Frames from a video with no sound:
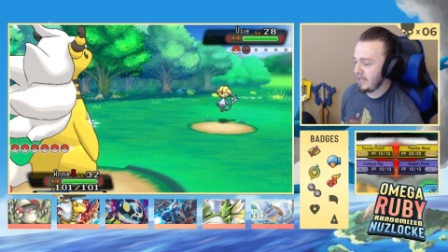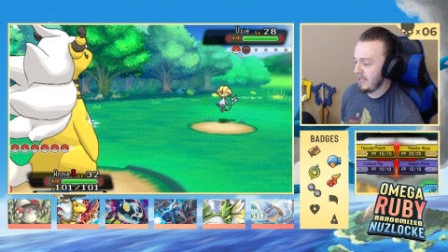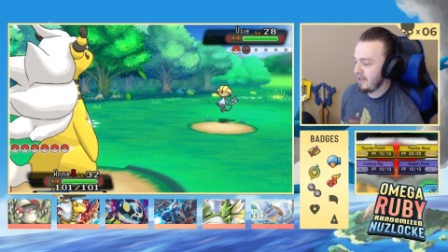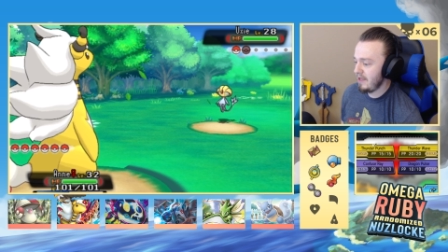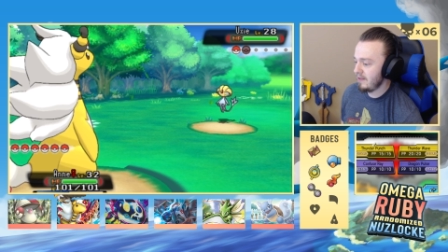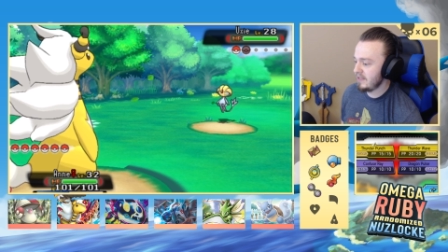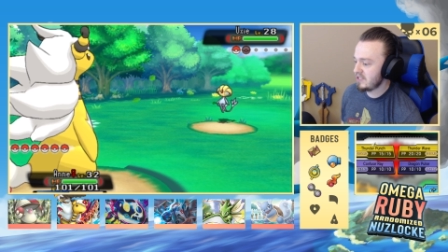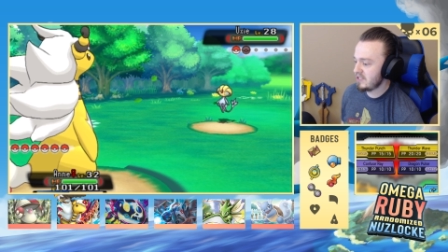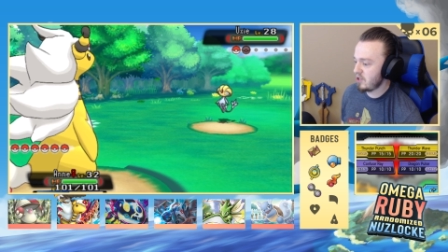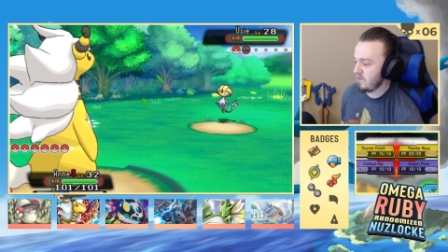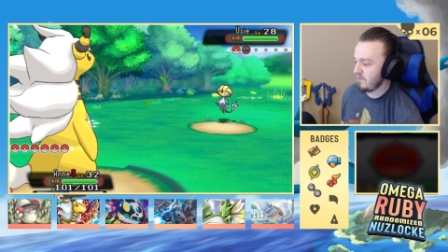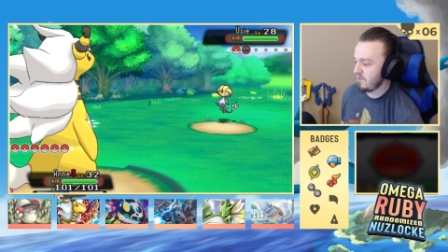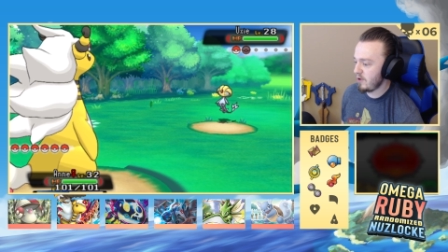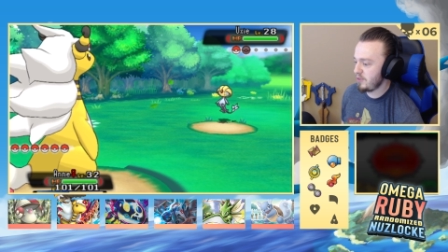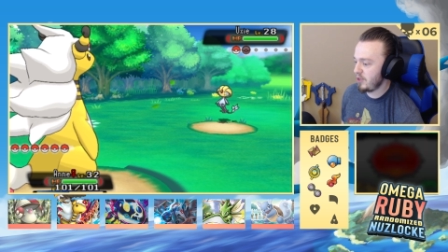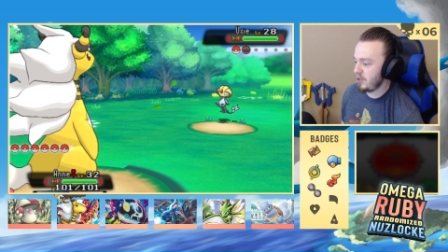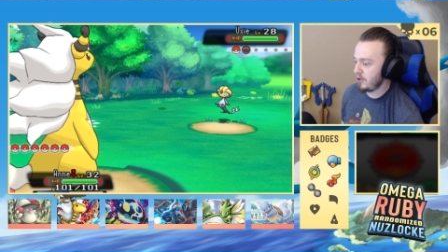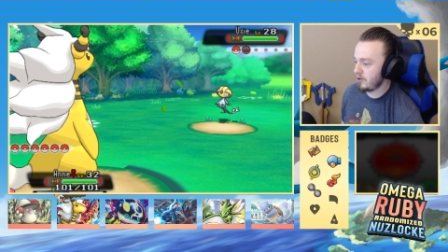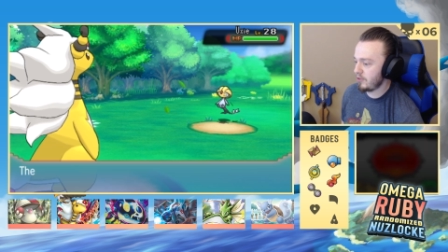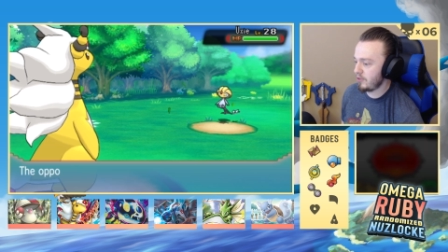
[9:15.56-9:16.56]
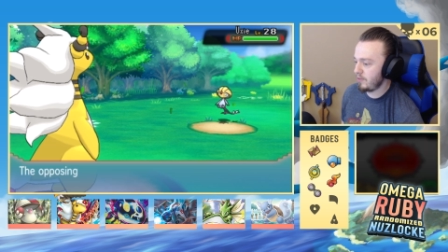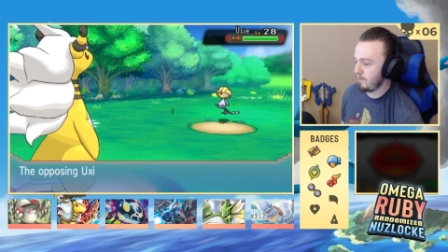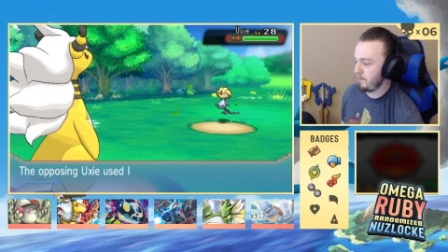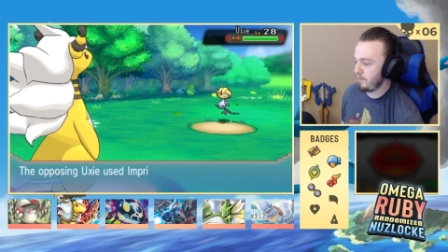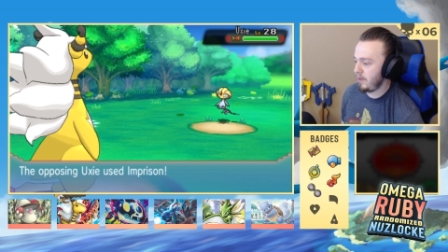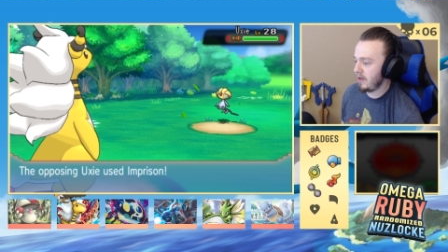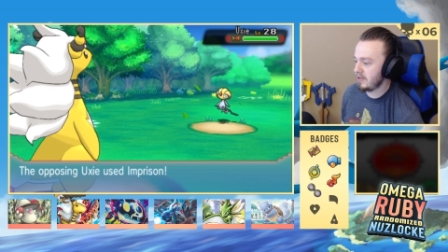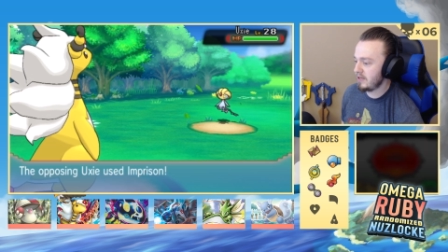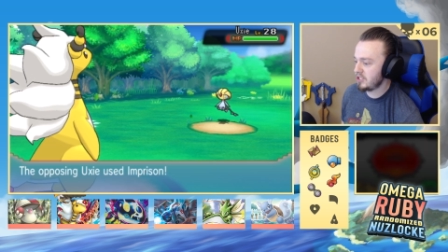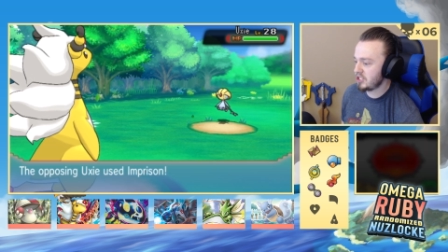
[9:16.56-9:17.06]
Let's go for a Thunder
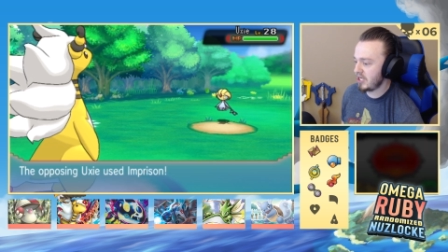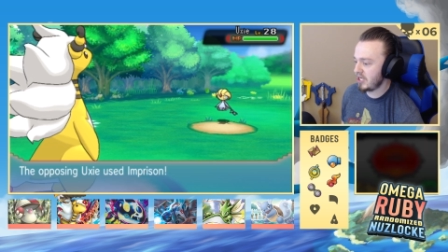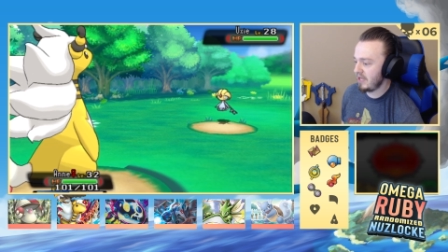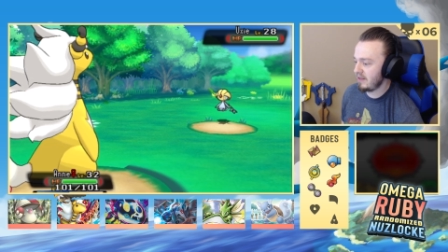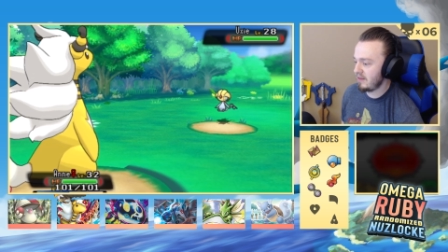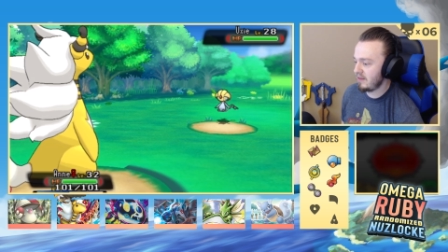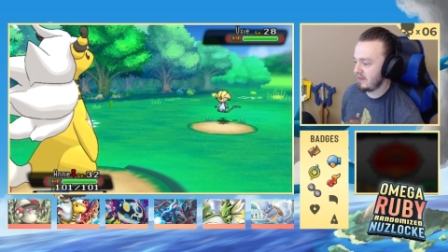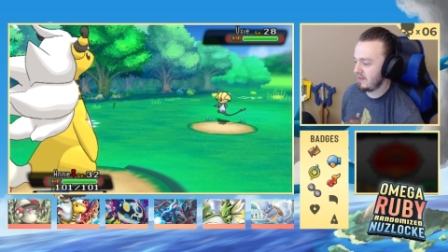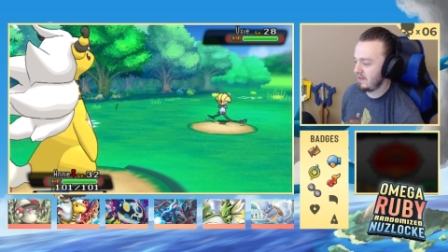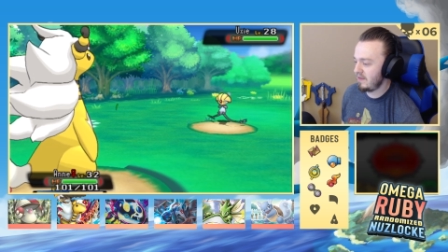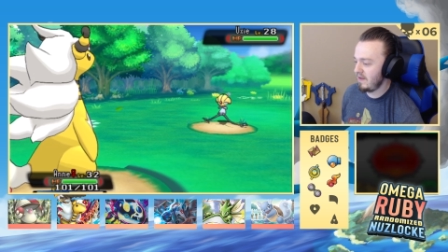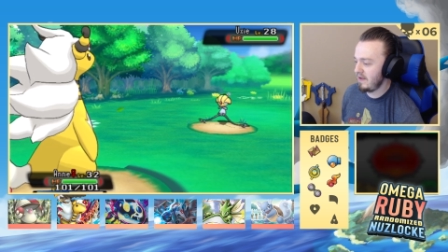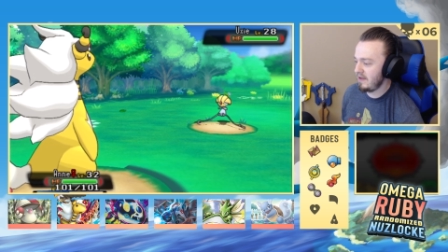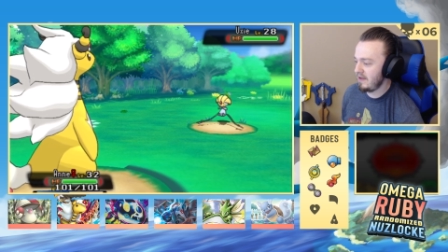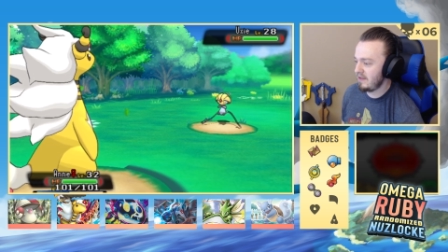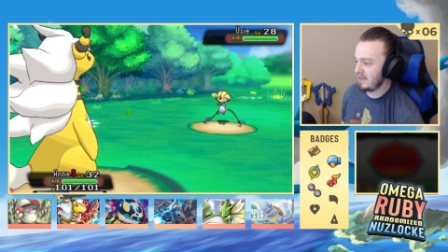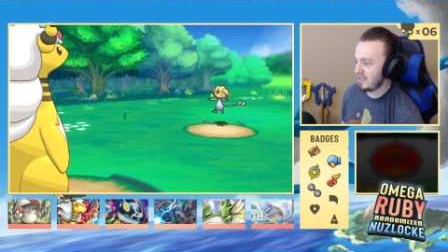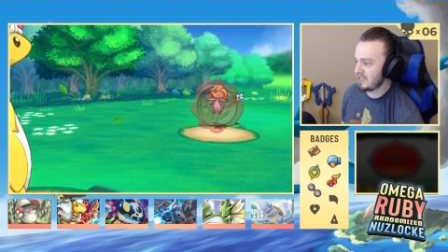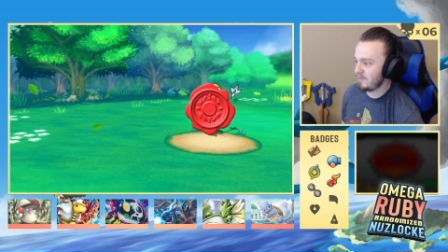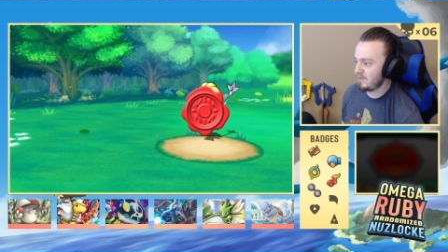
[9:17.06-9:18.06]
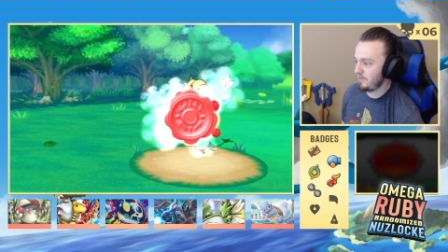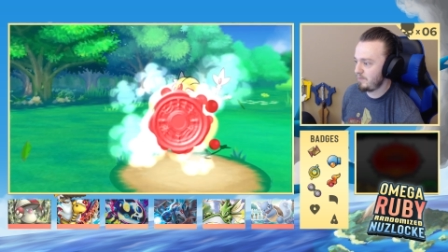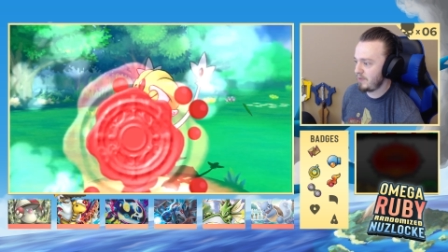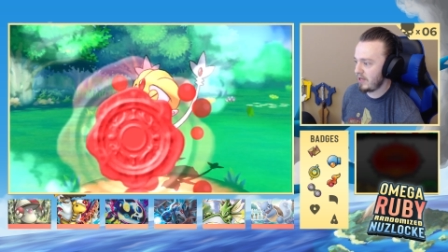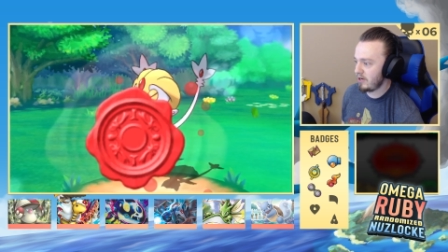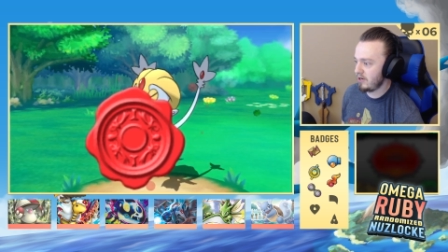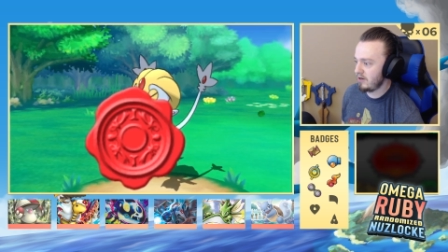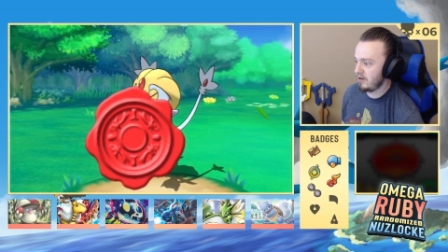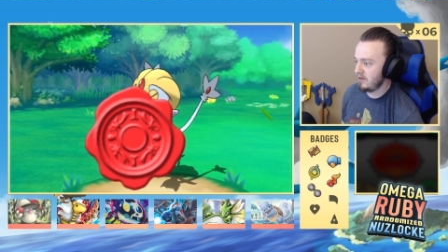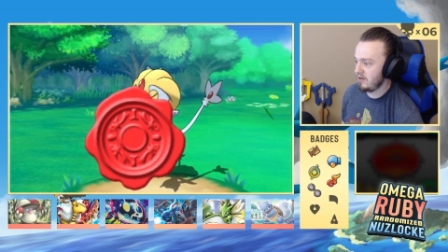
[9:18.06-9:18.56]
Punch. I think that's
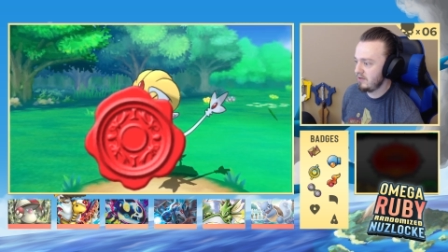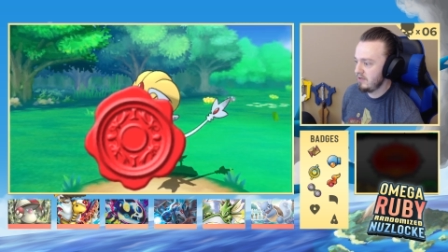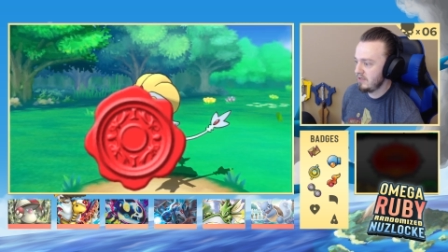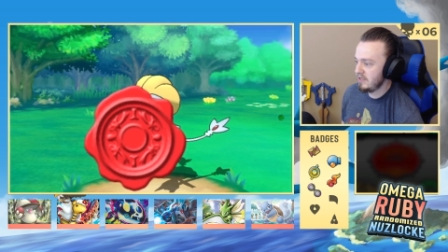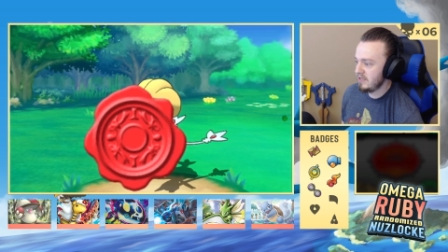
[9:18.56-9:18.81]
better.